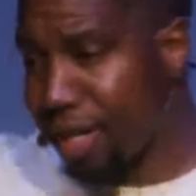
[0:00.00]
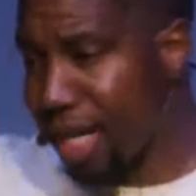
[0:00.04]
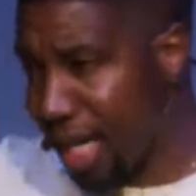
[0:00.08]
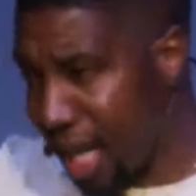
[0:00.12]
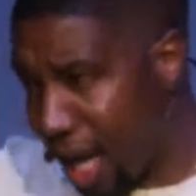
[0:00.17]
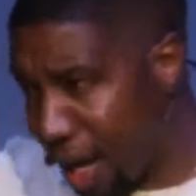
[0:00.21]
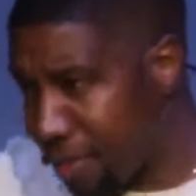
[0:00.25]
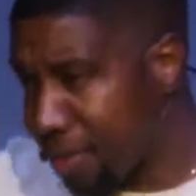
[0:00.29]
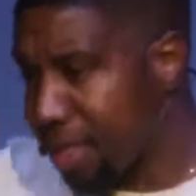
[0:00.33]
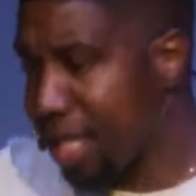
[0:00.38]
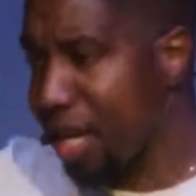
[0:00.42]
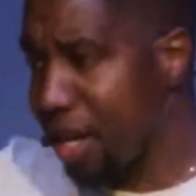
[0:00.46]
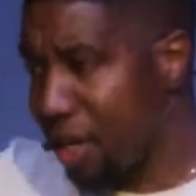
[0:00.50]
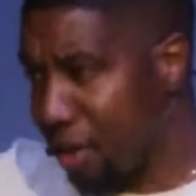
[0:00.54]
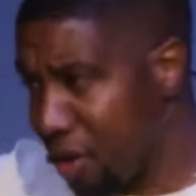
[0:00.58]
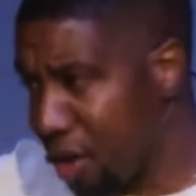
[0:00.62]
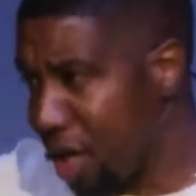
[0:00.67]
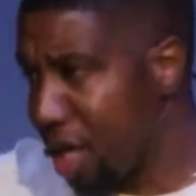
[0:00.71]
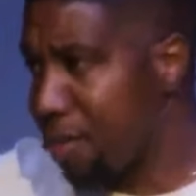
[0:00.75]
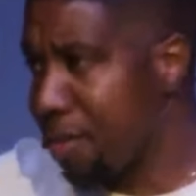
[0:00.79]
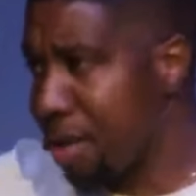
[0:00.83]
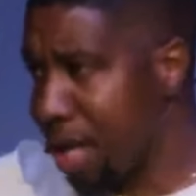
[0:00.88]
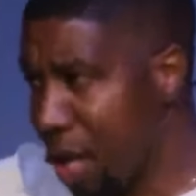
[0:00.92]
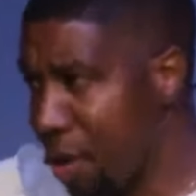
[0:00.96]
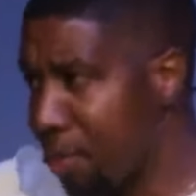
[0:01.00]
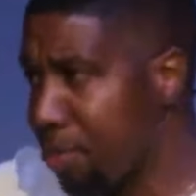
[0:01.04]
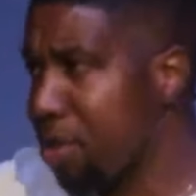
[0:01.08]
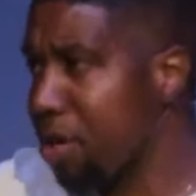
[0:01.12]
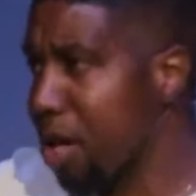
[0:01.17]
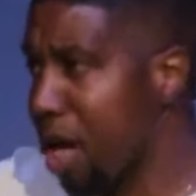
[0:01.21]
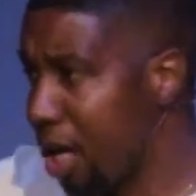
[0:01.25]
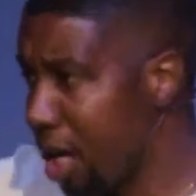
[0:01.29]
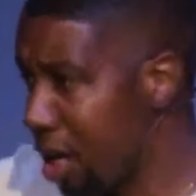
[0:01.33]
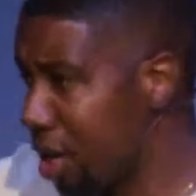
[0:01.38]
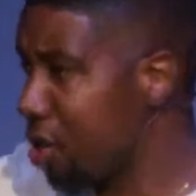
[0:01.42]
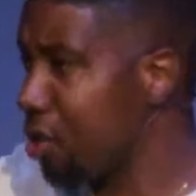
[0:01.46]
Can I tell you? Let me help you
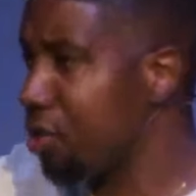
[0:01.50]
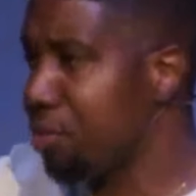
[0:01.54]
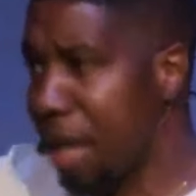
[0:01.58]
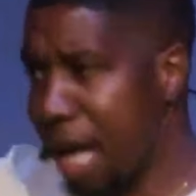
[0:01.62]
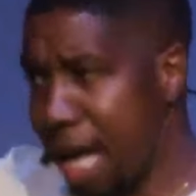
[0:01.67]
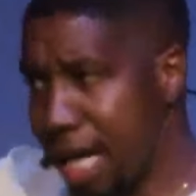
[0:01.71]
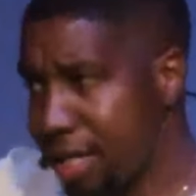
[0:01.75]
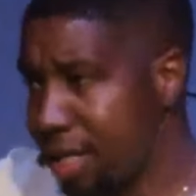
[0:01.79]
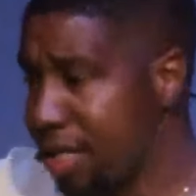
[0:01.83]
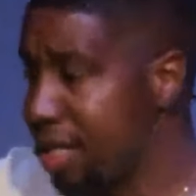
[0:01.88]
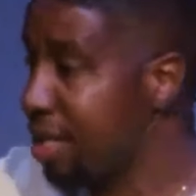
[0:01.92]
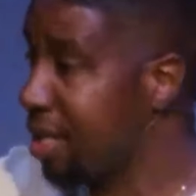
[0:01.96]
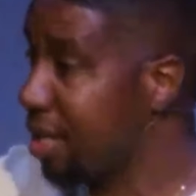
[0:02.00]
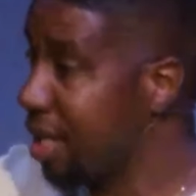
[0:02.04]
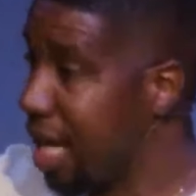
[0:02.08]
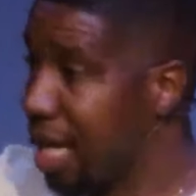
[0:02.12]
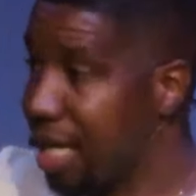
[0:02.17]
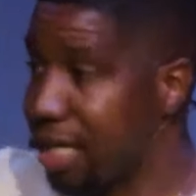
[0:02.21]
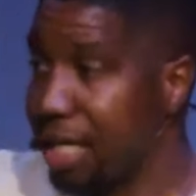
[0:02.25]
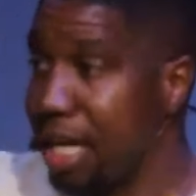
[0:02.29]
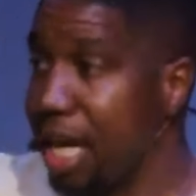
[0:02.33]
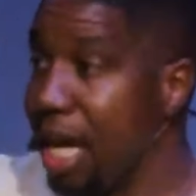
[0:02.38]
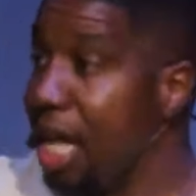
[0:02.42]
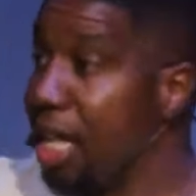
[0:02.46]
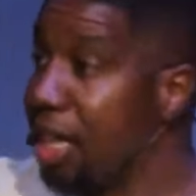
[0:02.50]
out. Let you pass this test.